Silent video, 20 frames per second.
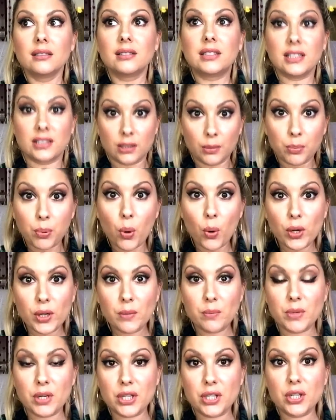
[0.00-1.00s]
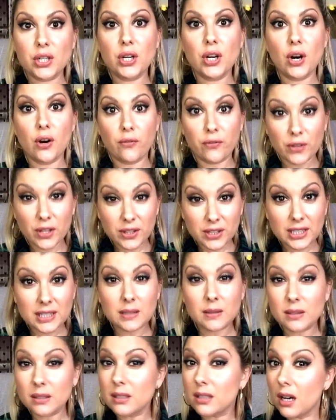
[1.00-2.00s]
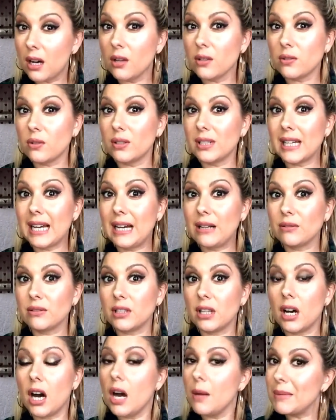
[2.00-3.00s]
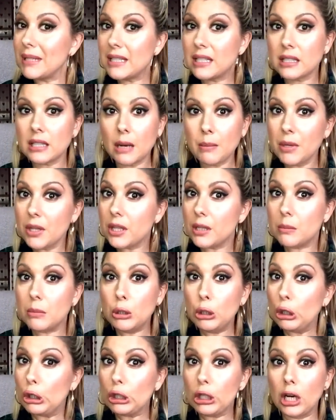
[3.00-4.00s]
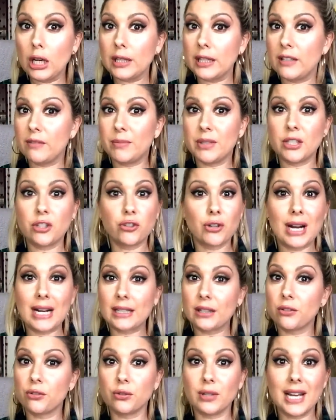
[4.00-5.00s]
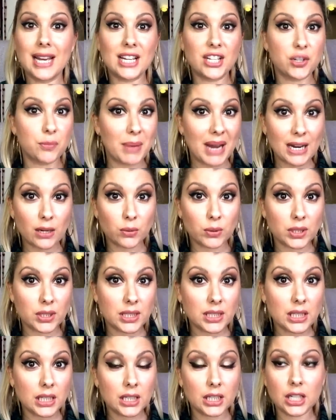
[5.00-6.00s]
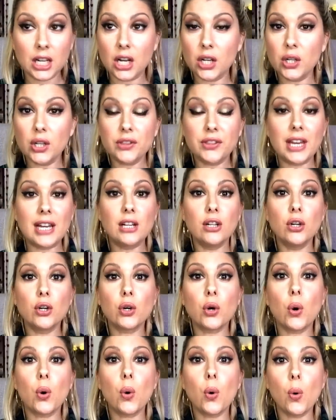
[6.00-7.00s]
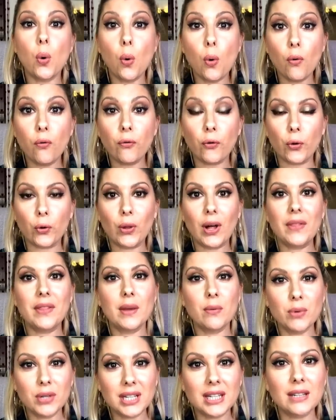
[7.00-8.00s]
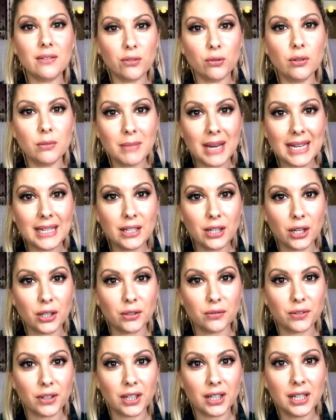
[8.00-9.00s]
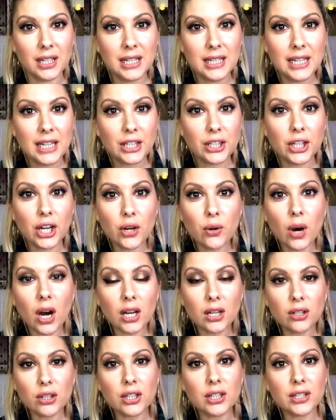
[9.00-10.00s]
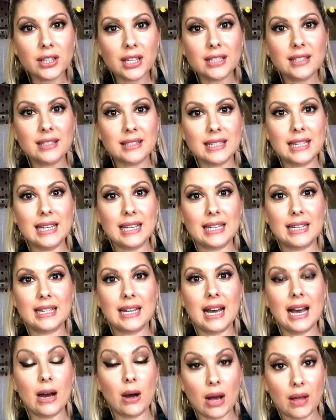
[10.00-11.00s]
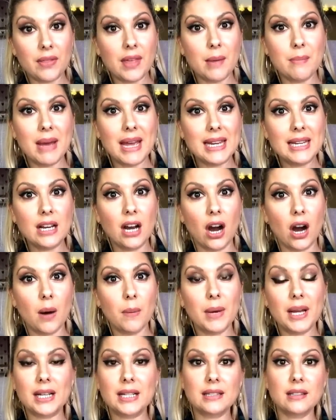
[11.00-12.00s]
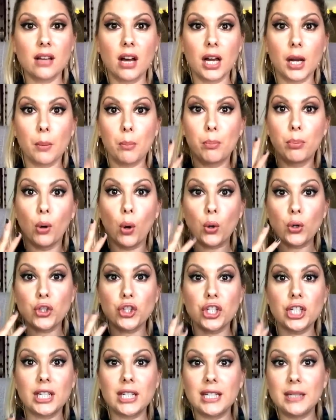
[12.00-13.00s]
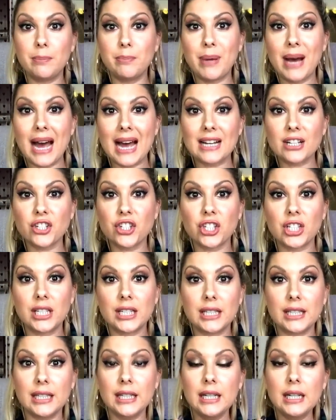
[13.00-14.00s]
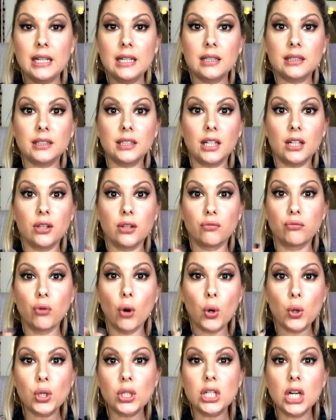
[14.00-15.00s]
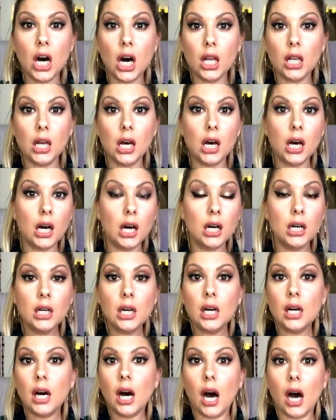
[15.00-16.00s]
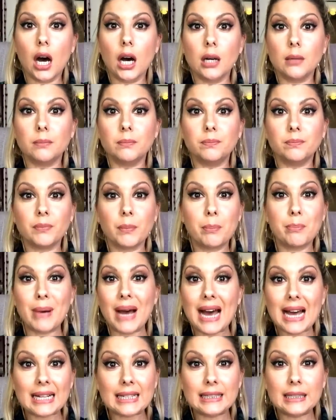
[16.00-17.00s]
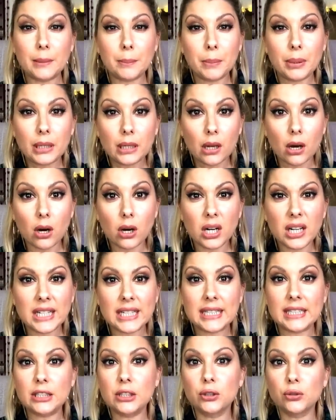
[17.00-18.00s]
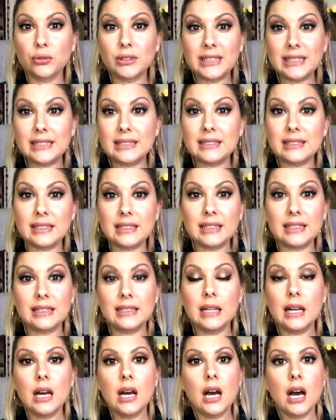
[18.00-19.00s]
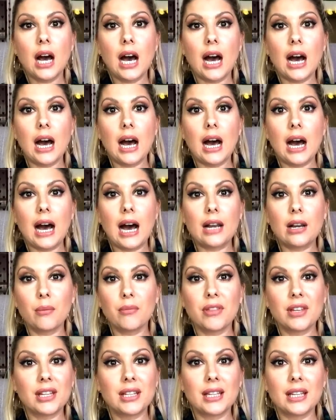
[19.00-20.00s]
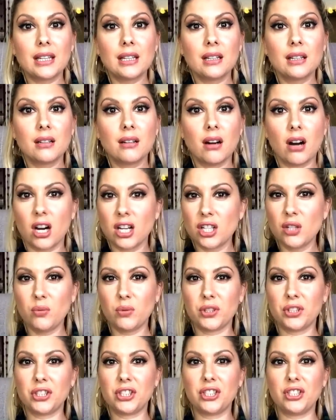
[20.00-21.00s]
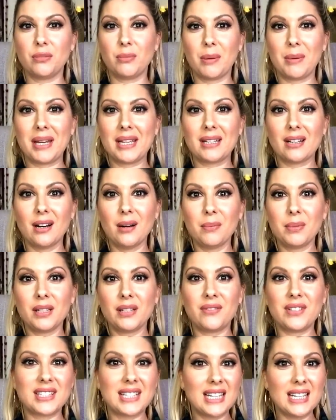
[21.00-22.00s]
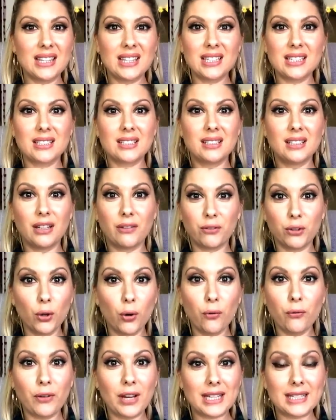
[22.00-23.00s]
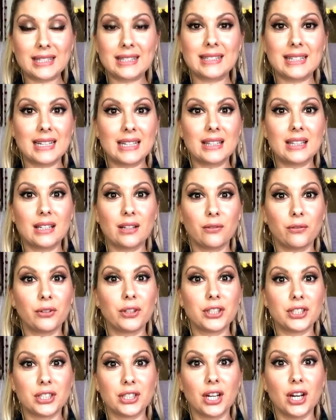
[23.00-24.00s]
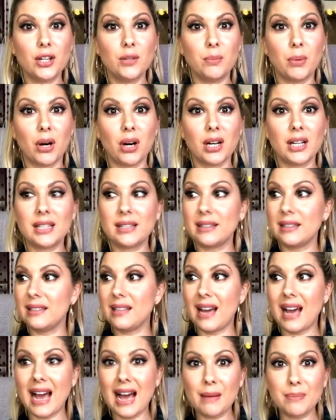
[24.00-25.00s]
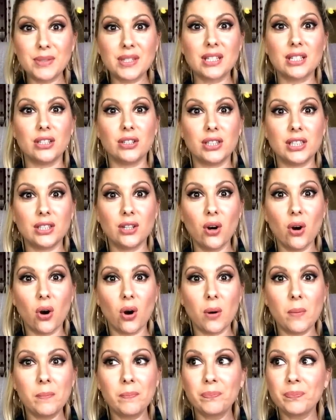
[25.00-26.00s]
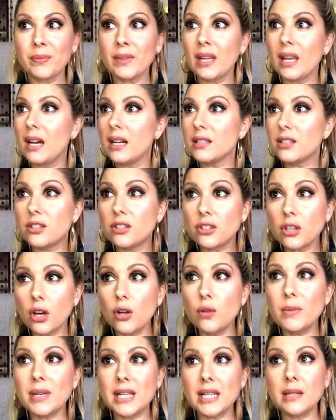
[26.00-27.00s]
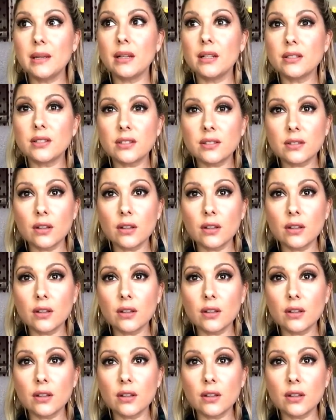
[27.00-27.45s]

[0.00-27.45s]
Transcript: disappointment of these girls on counter. I mean, some of them look like they've been dragged through a hedge backwards. You know, they look awful and they want to give you a makeover. You know, I look at their skin and their makeup and it's like blotchy, patchy, you know, the wrong color, badly applied, greasy. And I'm thinking, I don't want you to do my makeup. If it's anything, if your face is anything for it to go by, absolutely not. So many